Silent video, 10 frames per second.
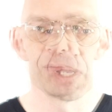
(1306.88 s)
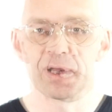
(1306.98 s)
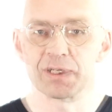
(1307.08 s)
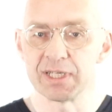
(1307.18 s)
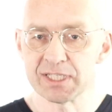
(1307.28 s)

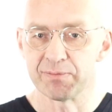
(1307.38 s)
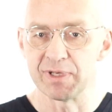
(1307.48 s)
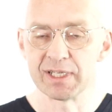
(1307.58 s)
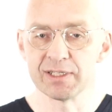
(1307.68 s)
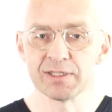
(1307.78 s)
But this
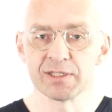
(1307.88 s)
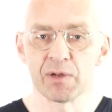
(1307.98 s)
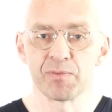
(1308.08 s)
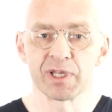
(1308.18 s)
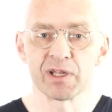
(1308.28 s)
means
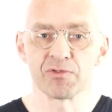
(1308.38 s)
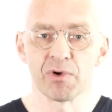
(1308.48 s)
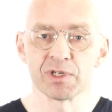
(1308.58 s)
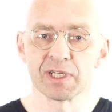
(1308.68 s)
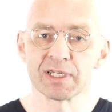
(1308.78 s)
that we can
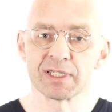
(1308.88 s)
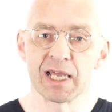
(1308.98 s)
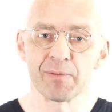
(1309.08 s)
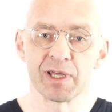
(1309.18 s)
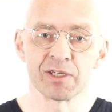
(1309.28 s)
rotate the
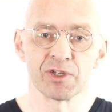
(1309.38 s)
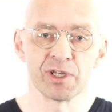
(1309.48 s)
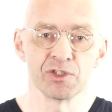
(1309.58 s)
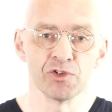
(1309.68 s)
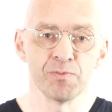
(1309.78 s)
table into a
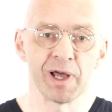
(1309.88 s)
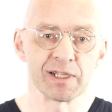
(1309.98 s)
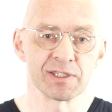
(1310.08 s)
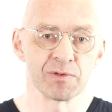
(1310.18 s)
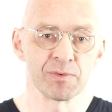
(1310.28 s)
new
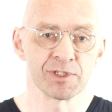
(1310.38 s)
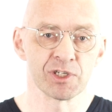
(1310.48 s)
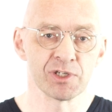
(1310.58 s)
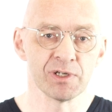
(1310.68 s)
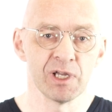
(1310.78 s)
balancing
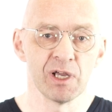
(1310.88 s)
position